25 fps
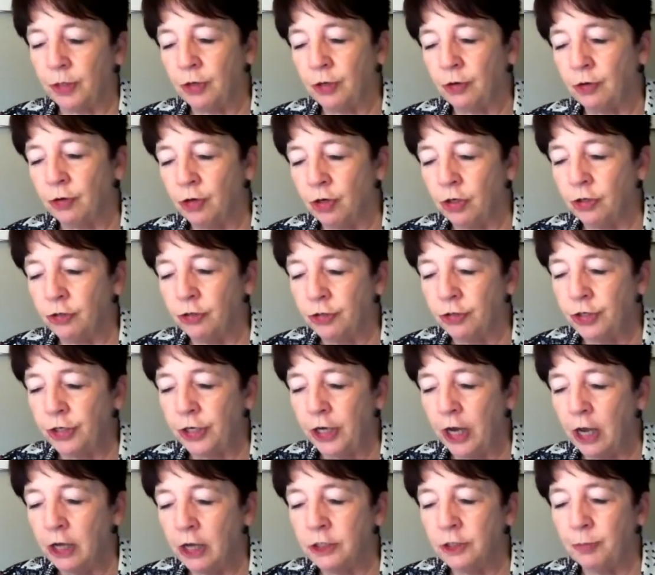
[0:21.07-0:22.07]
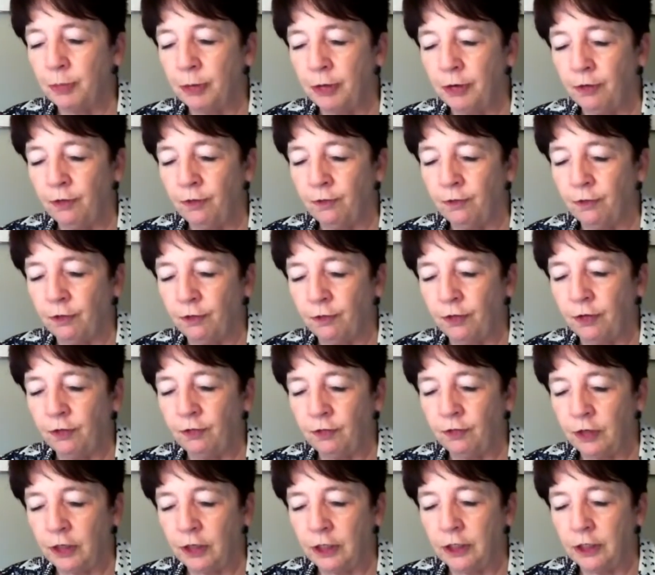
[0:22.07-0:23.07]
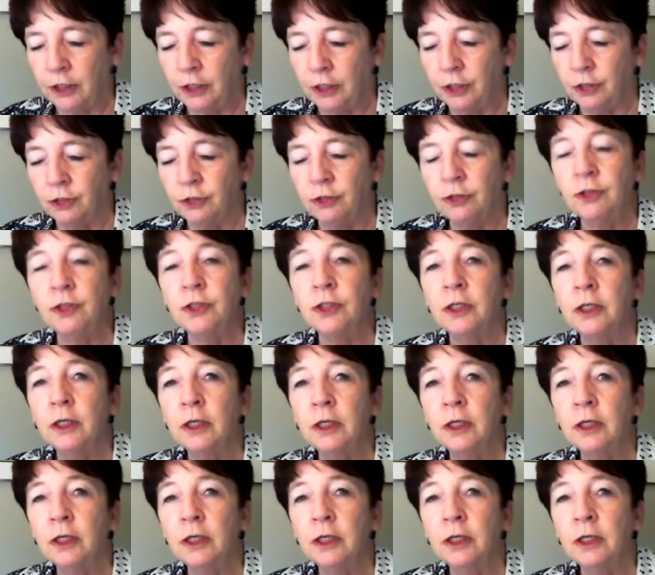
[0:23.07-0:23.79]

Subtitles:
her clergy husband for 15 years,